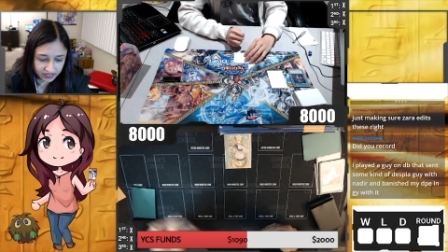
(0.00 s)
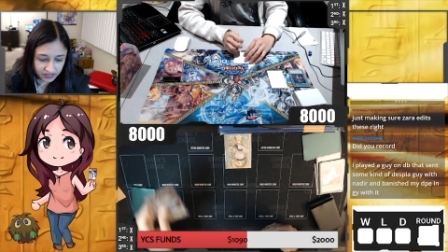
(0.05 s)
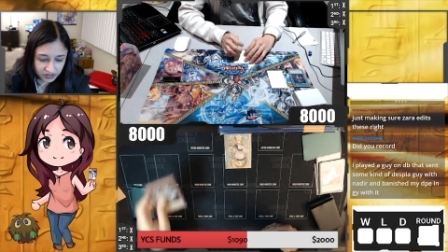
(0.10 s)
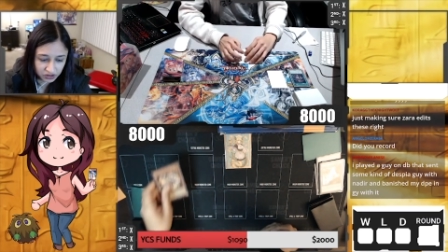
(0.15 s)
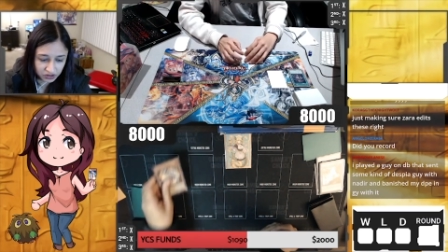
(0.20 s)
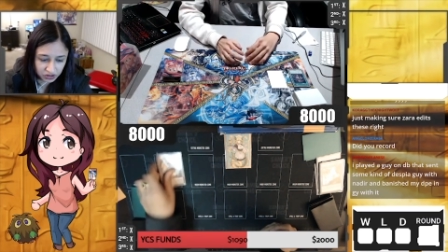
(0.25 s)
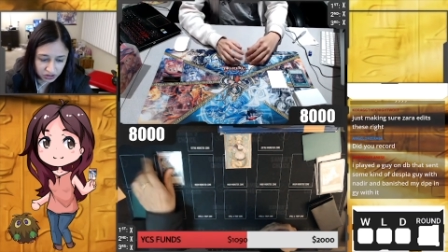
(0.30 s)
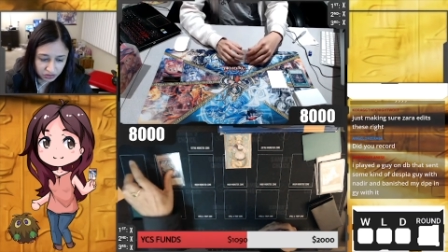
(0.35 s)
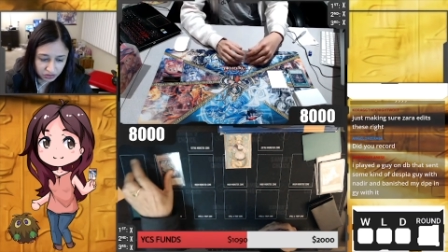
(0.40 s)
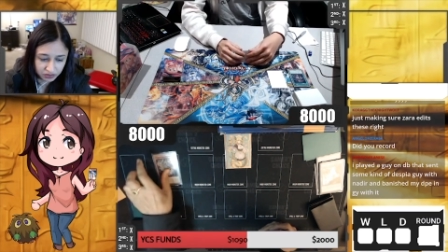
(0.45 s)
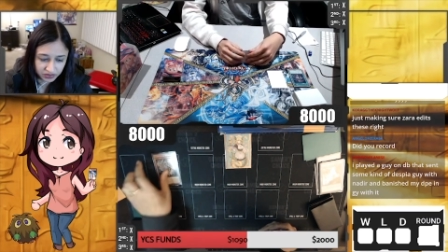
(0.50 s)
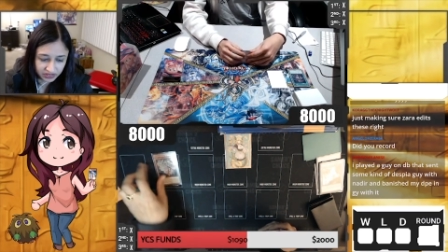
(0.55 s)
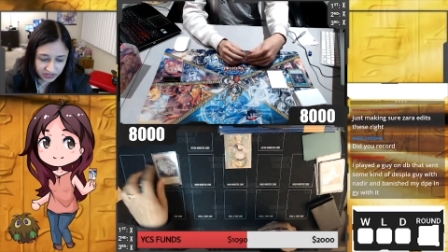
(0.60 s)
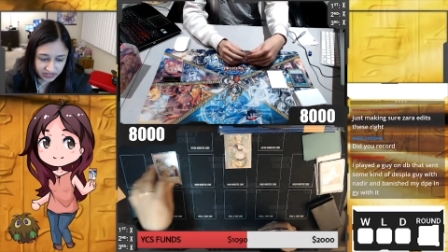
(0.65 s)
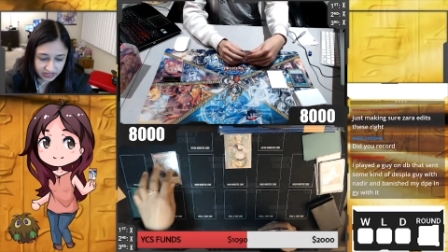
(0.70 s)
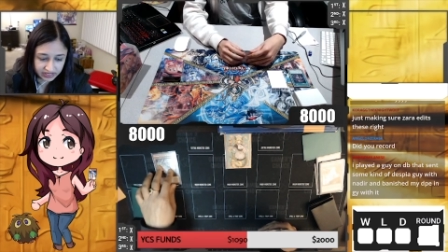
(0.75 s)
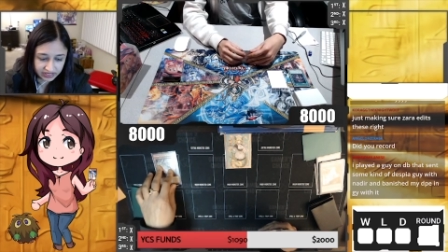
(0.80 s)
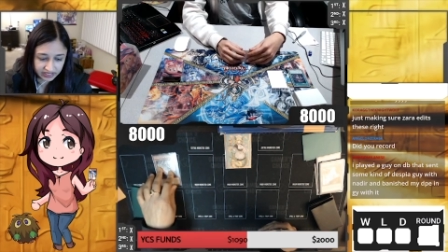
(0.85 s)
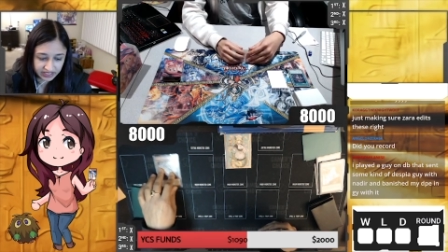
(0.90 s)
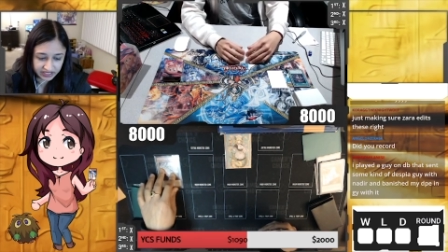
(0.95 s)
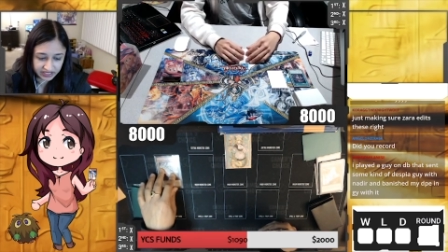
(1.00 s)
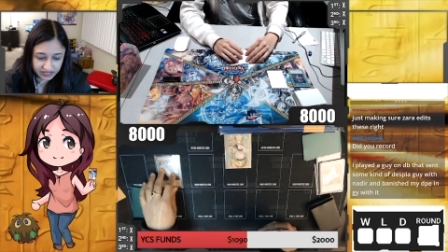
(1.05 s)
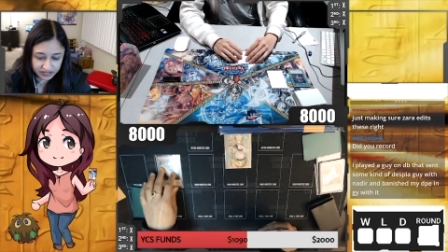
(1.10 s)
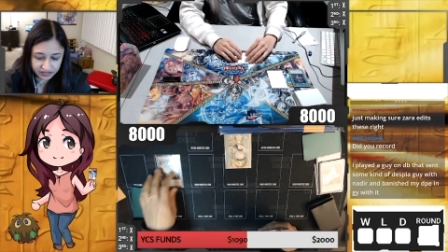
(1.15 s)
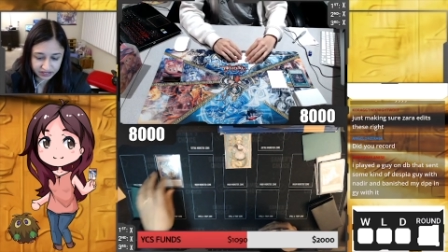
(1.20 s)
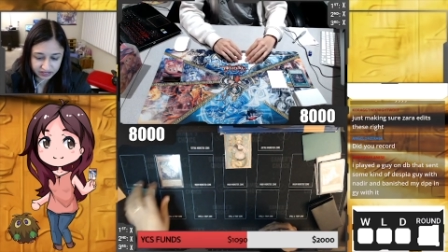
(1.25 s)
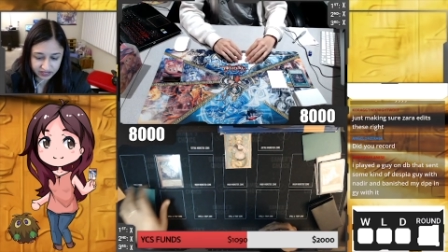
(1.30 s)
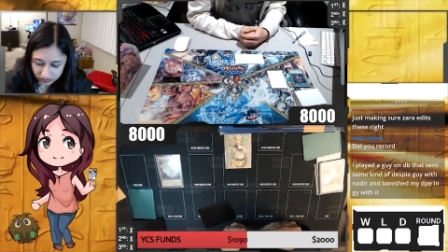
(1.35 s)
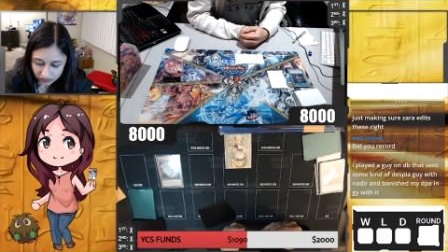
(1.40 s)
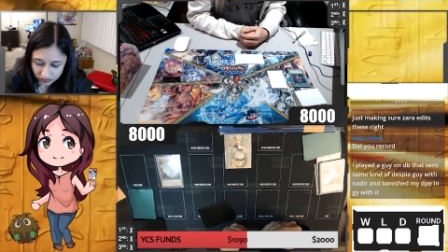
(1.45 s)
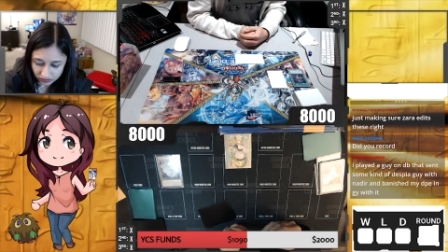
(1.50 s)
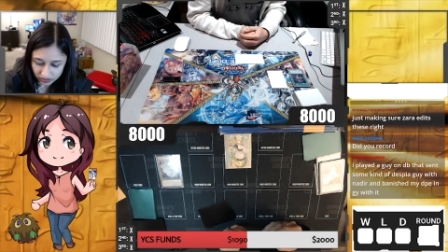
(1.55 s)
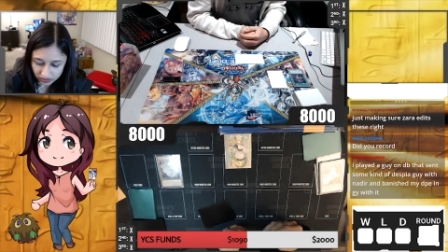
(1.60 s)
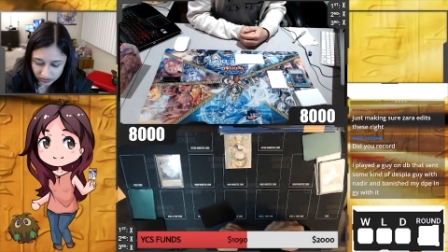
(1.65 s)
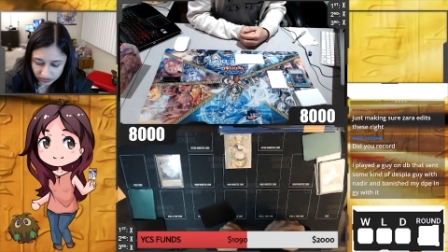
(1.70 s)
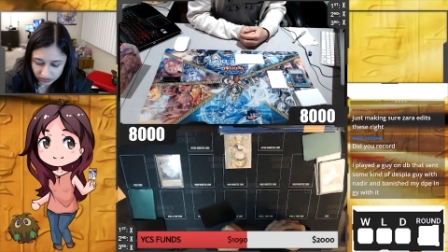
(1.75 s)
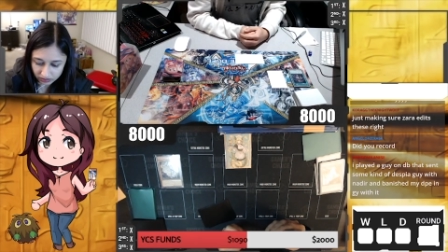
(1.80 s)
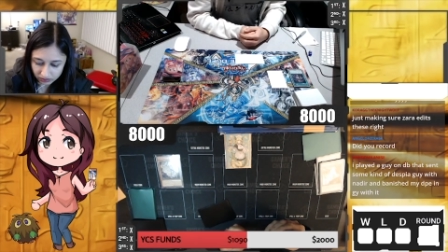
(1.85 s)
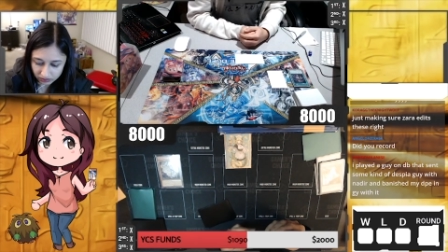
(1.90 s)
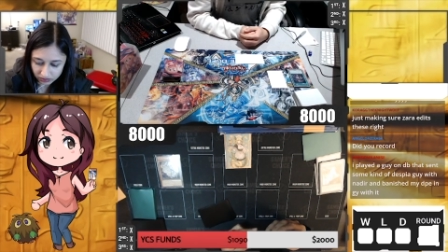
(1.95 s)
normal Ecclesia effect.
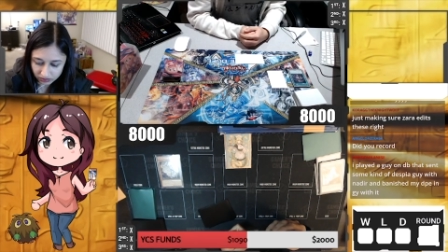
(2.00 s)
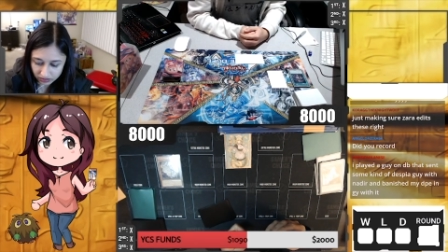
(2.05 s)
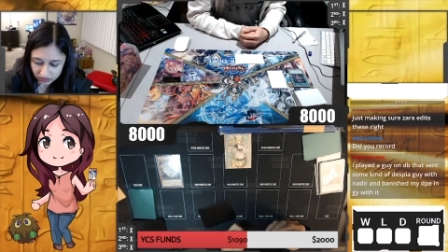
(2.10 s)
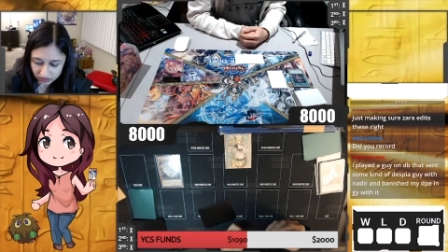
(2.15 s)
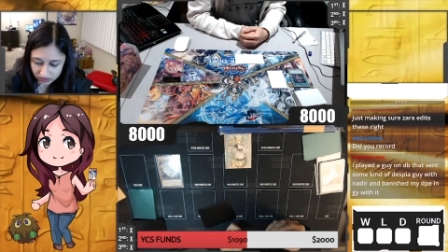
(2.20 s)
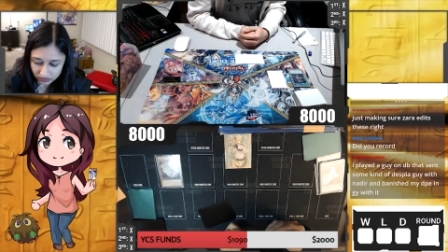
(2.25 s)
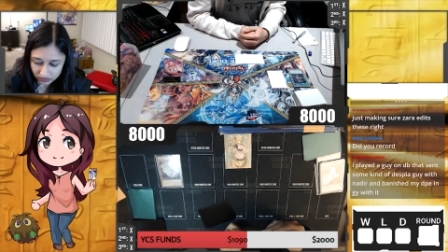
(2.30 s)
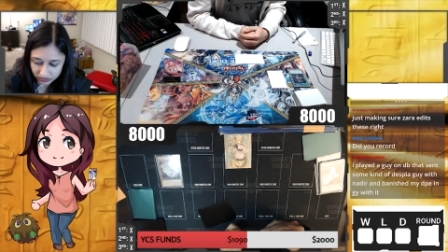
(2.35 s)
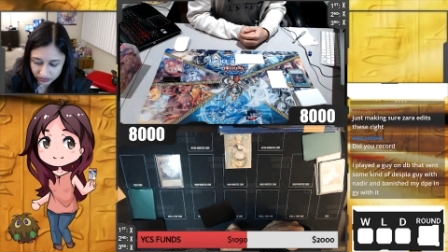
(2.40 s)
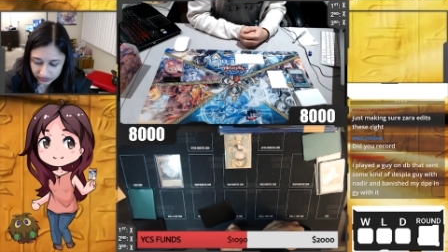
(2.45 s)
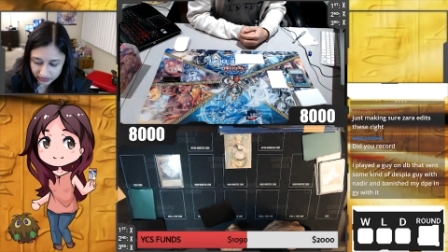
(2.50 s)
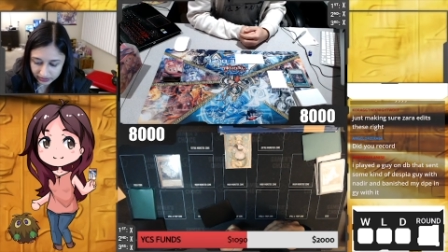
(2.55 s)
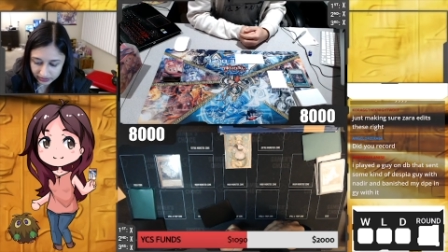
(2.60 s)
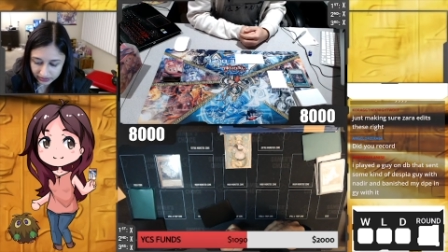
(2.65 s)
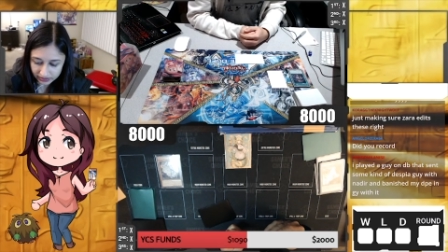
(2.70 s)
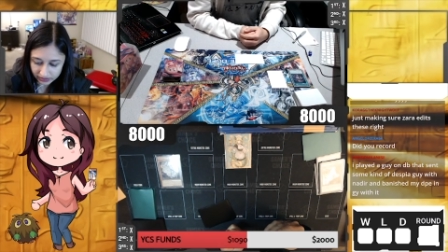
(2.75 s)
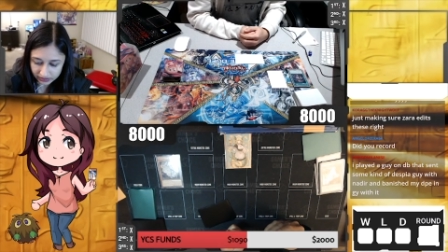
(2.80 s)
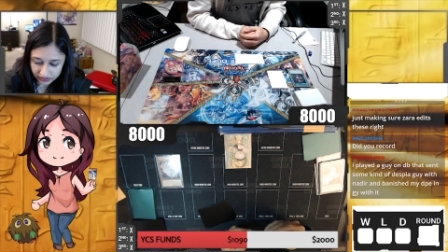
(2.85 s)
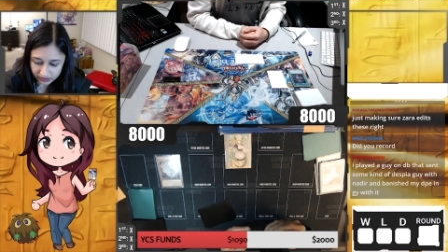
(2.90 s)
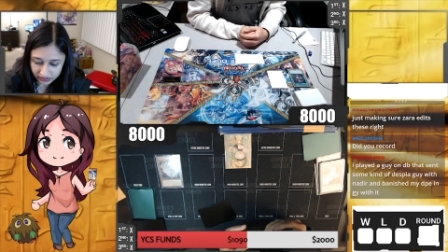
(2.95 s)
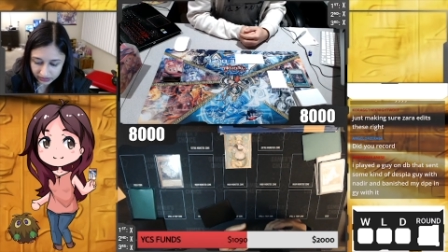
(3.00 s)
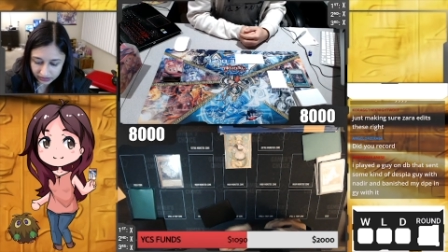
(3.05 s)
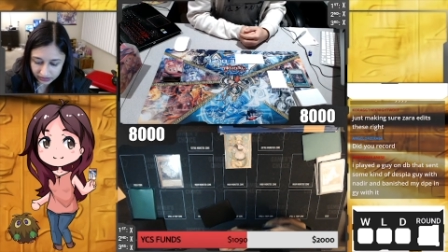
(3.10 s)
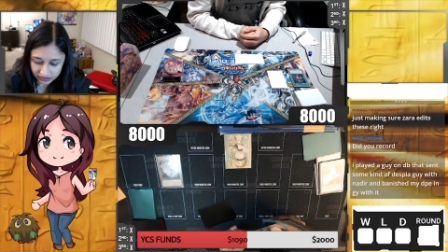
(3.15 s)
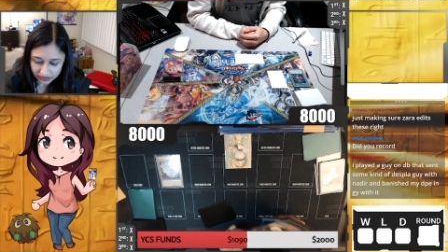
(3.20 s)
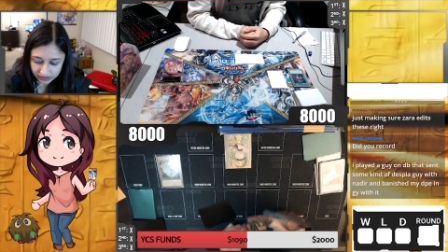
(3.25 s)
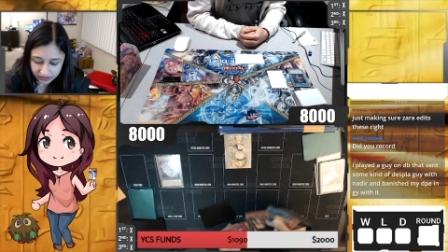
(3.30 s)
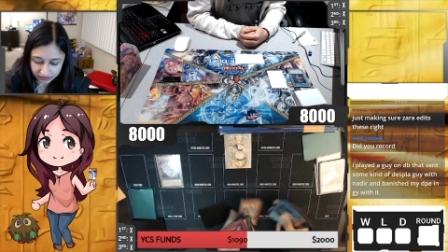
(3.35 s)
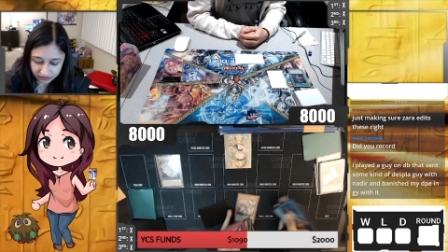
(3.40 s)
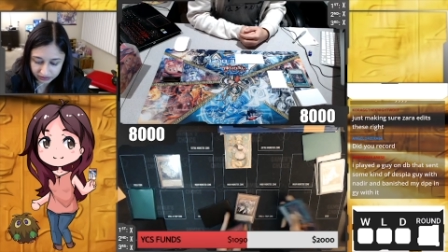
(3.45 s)
You will go ahead and add